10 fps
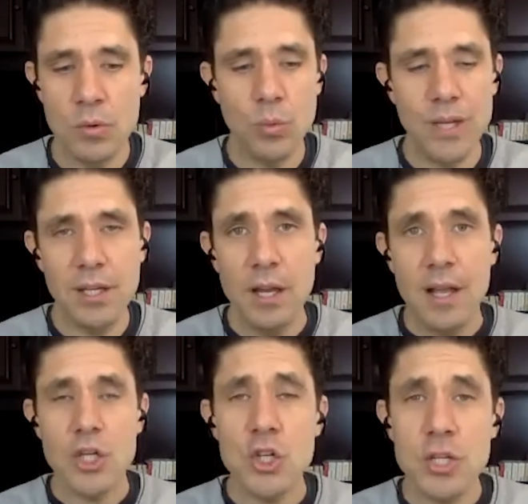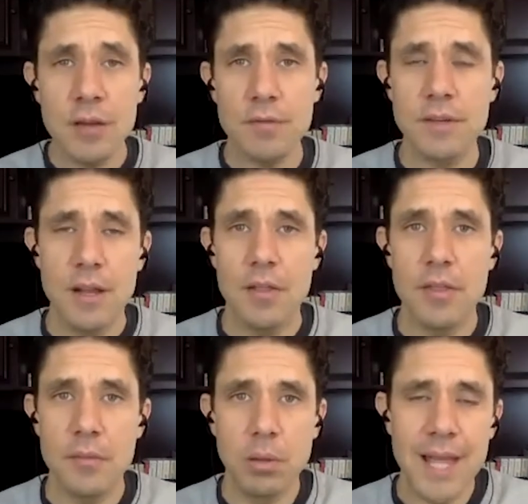And we shift
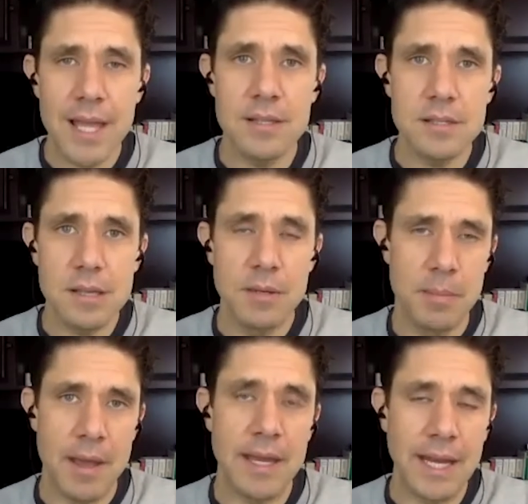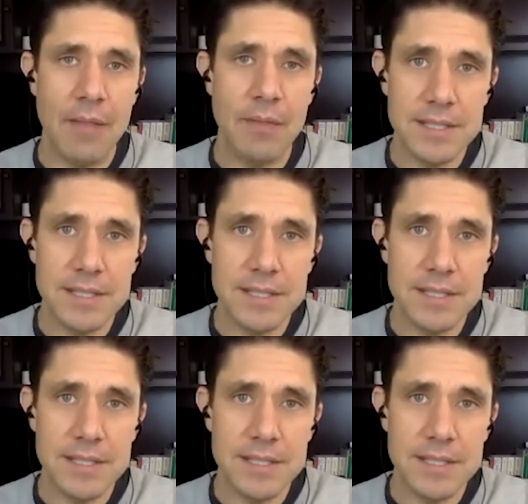the blends depending on the